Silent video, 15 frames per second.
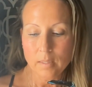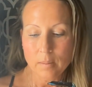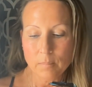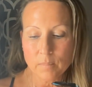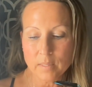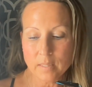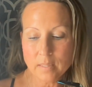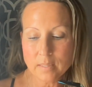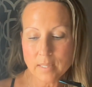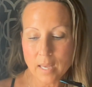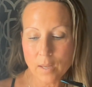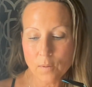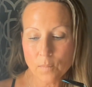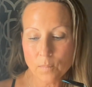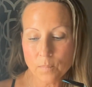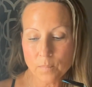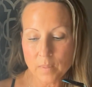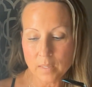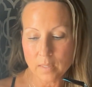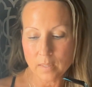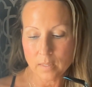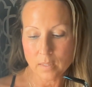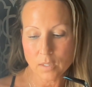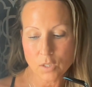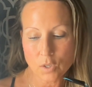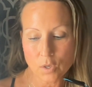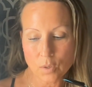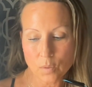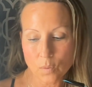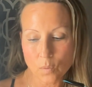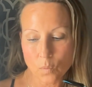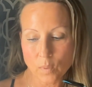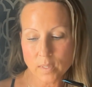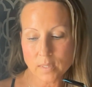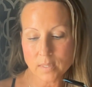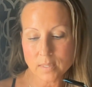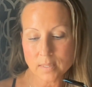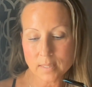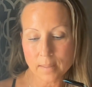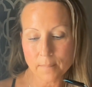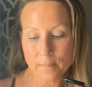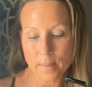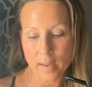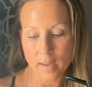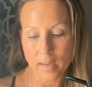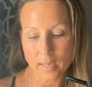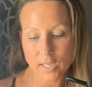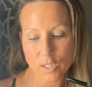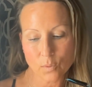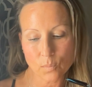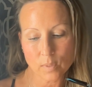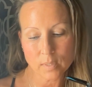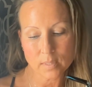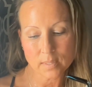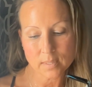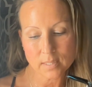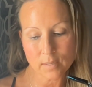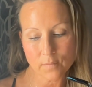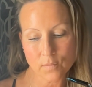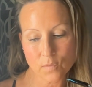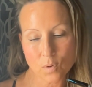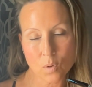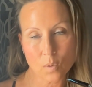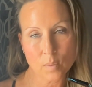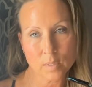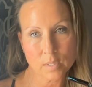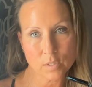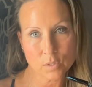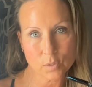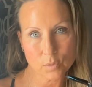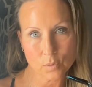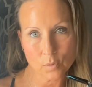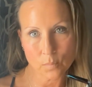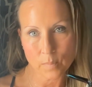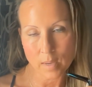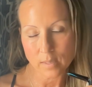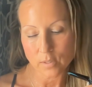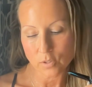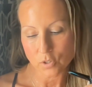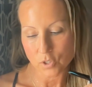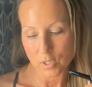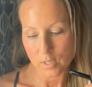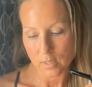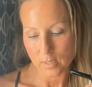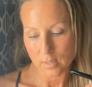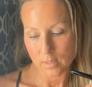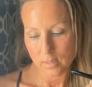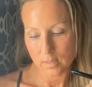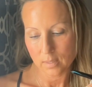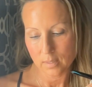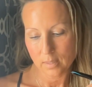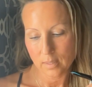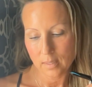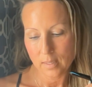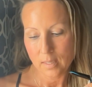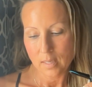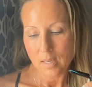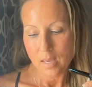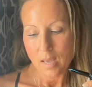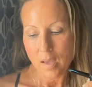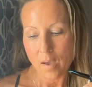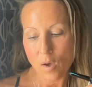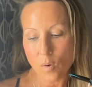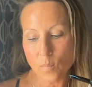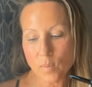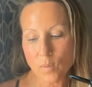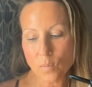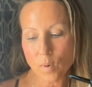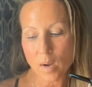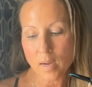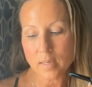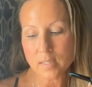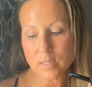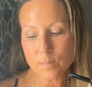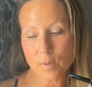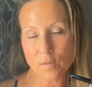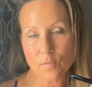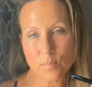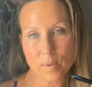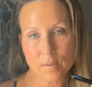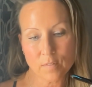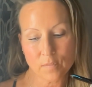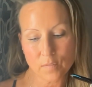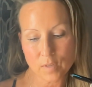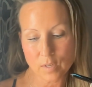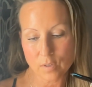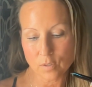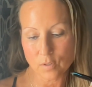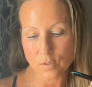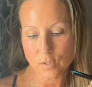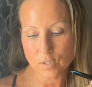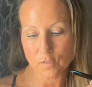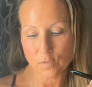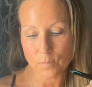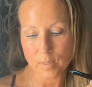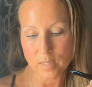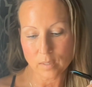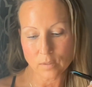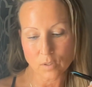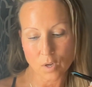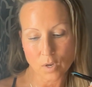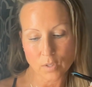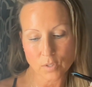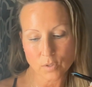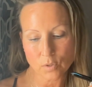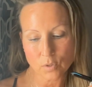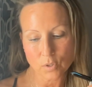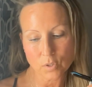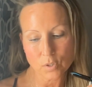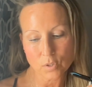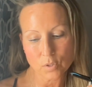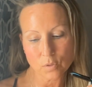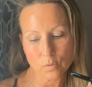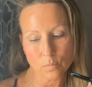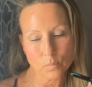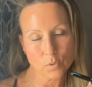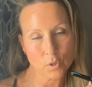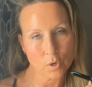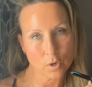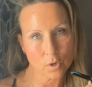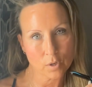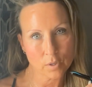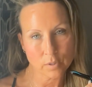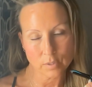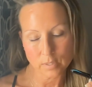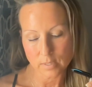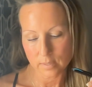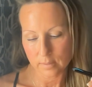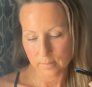Please help me know when to step back and when to step forward into group energy. Help me rise above my fears of being lost or consumed or hurt.